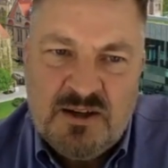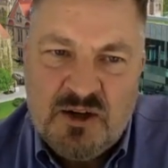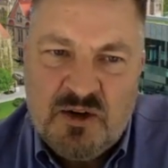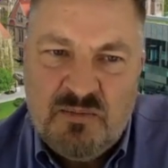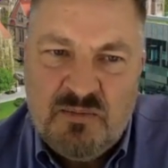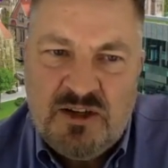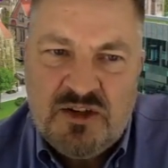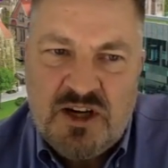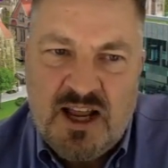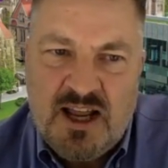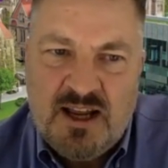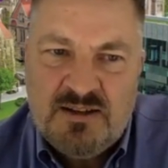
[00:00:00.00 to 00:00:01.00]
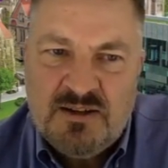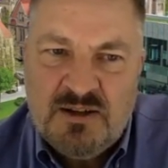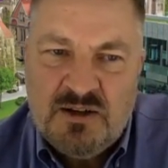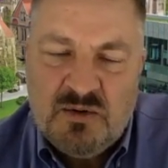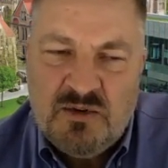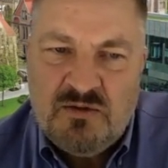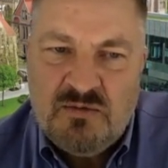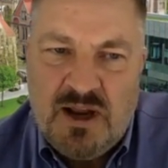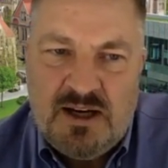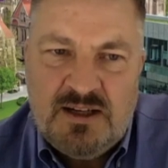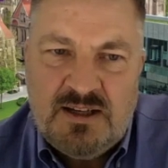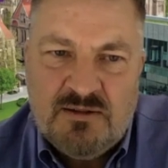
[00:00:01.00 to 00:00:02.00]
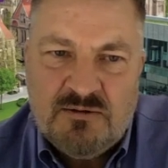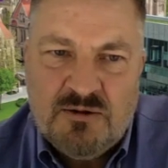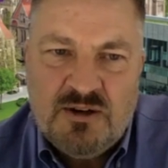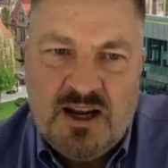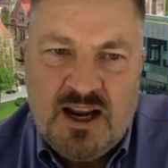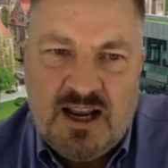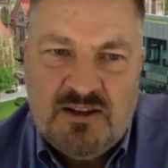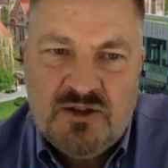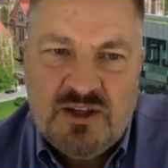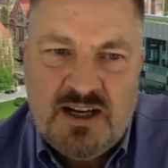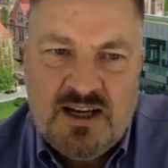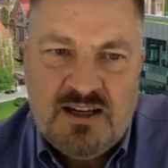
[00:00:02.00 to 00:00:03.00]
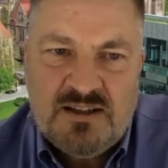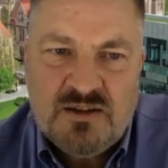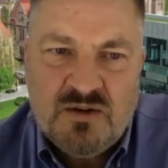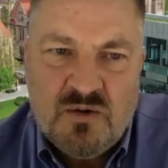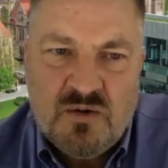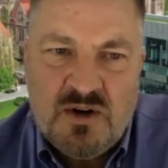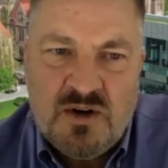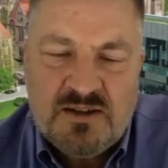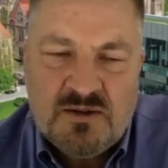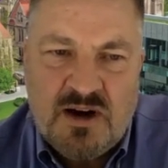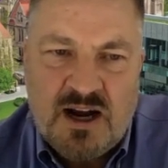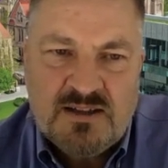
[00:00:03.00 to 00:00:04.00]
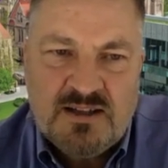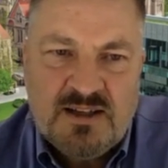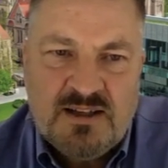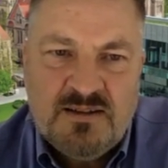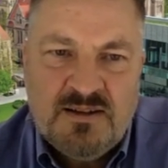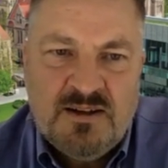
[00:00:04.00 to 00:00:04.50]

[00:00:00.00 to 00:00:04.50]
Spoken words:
can be shared with many different engineers, all interacting